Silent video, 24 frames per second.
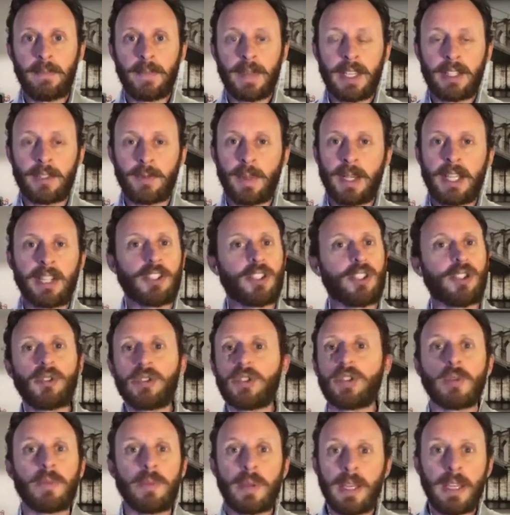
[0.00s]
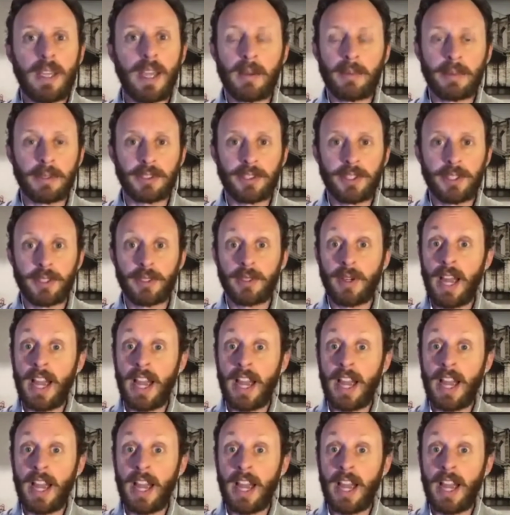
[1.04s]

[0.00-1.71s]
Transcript: is because you should be able to,